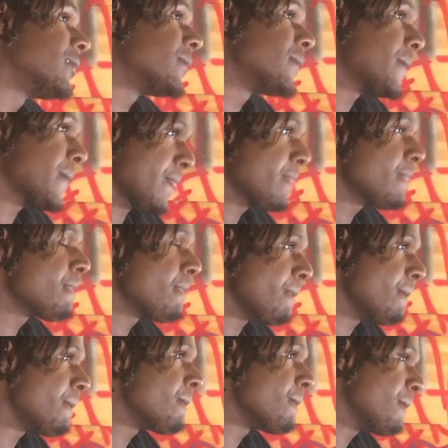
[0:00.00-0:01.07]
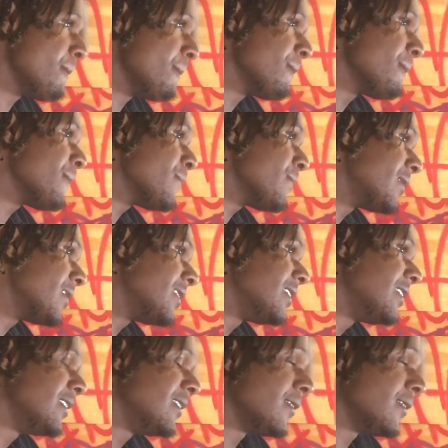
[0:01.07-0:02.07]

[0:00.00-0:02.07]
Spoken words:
Jersey? What part of Jersey?